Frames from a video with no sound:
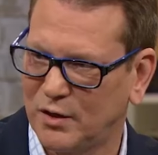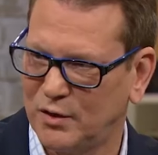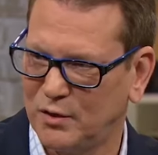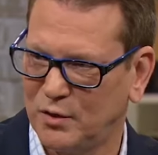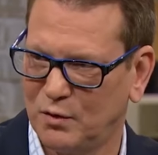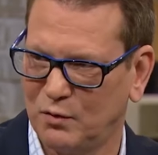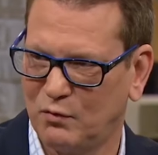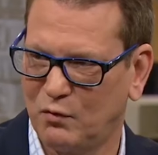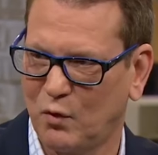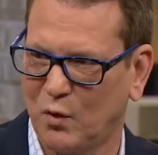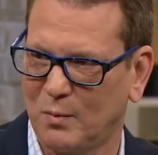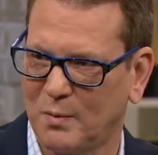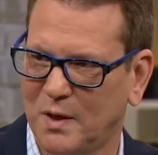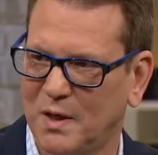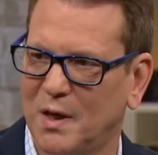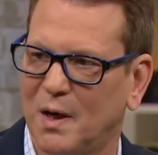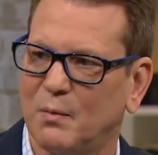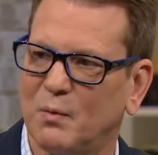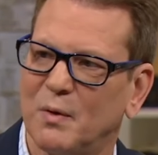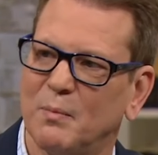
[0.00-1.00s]
can do for me,
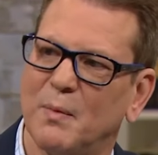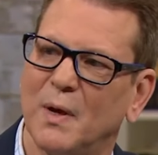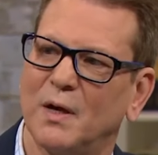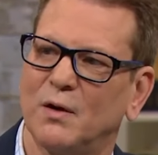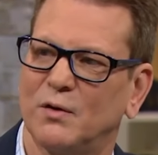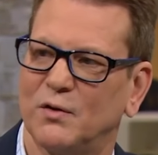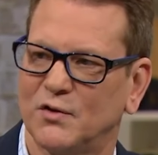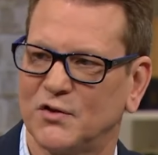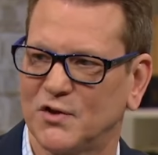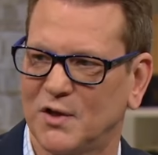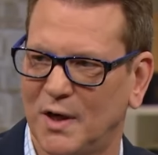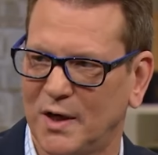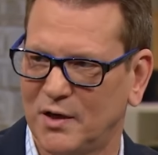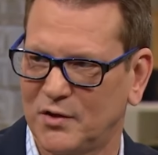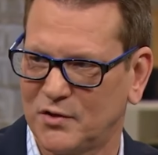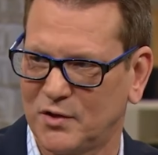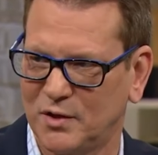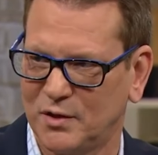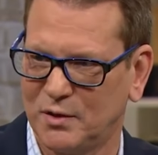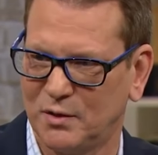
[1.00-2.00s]
not what medical
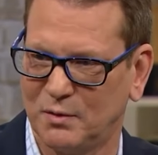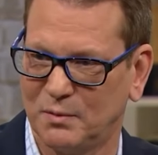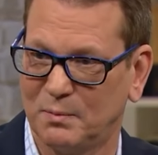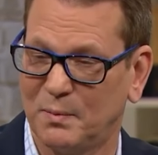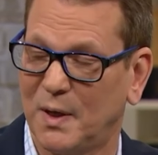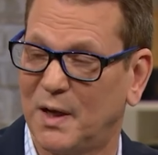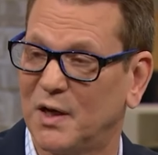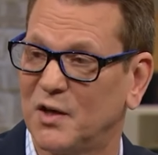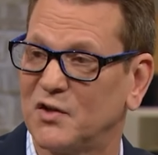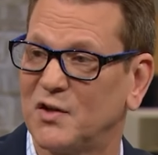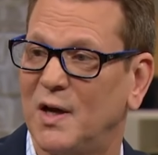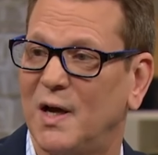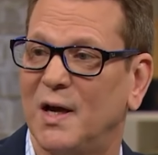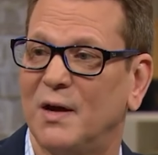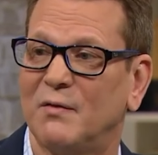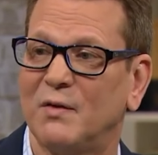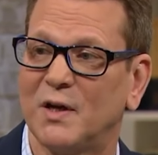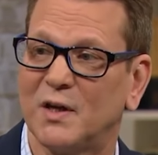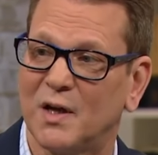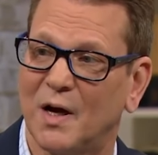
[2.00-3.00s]
science could do. Because
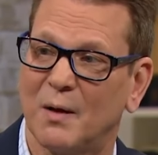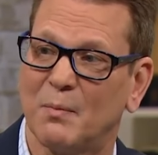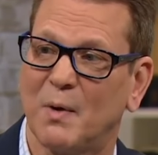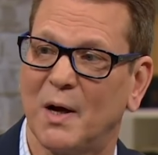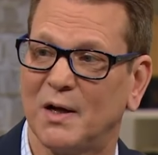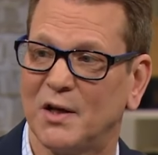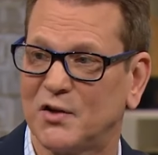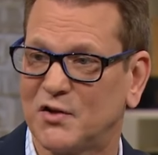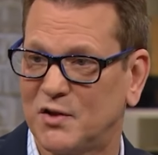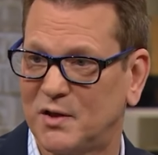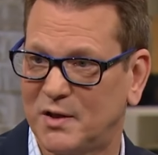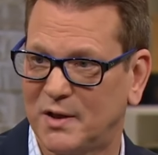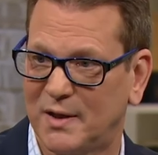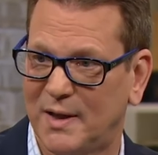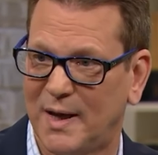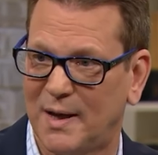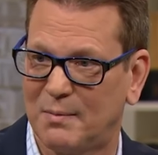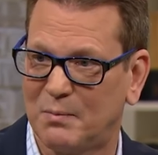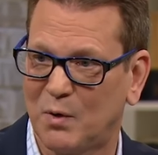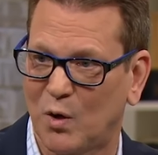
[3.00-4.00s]
every time I listened to
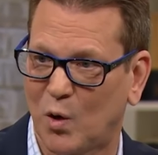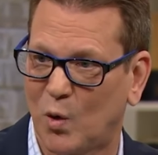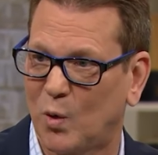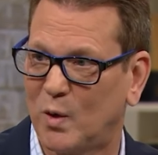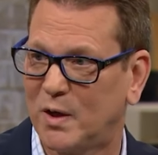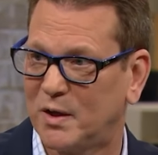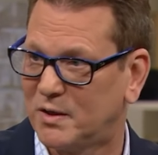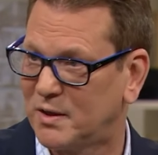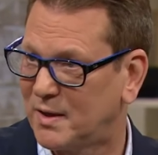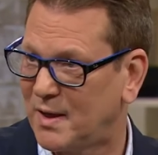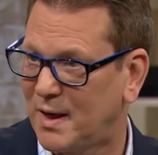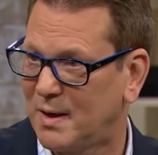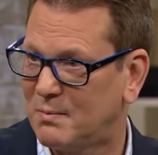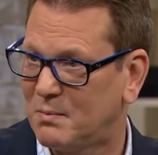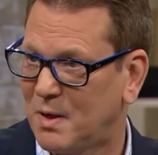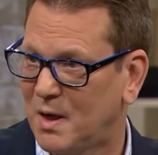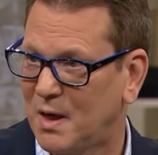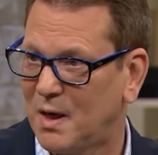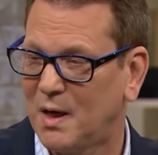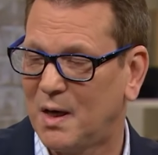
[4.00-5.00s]
them, according to
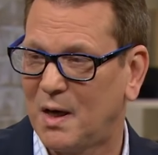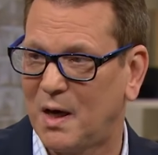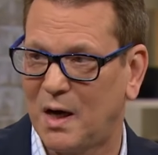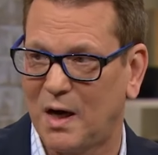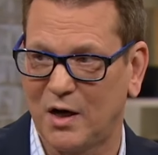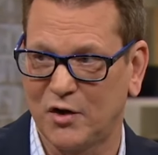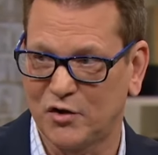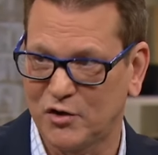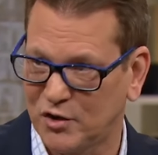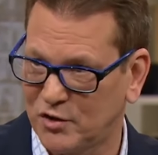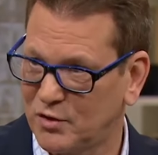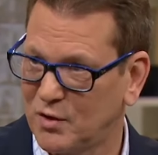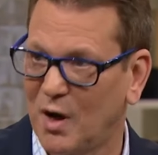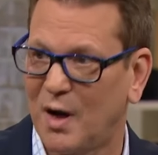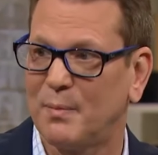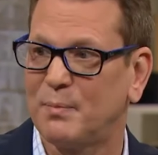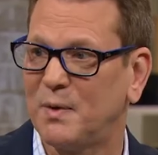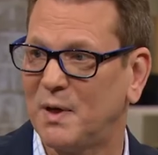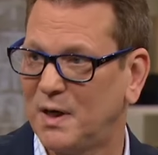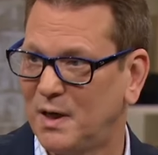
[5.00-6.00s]
them, I should
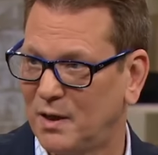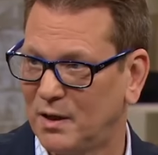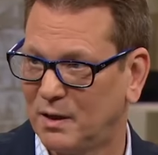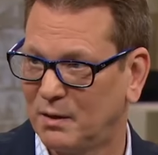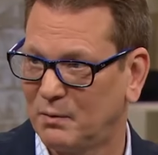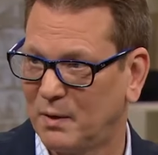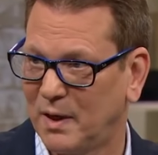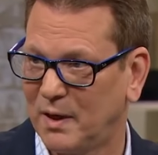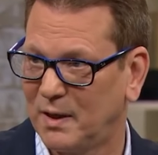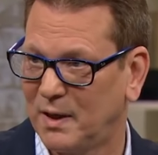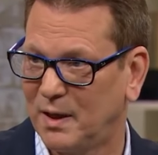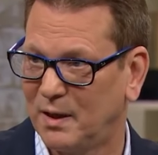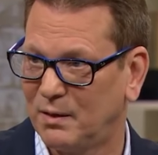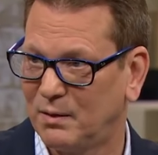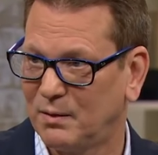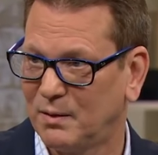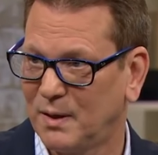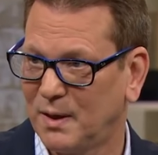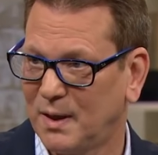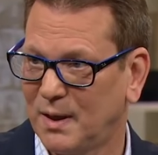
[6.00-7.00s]
not be here right
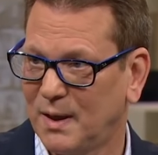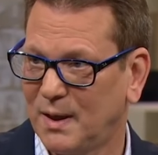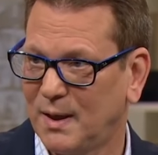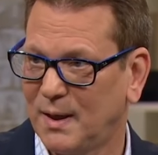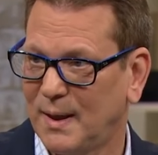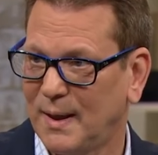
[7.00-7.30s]
now. I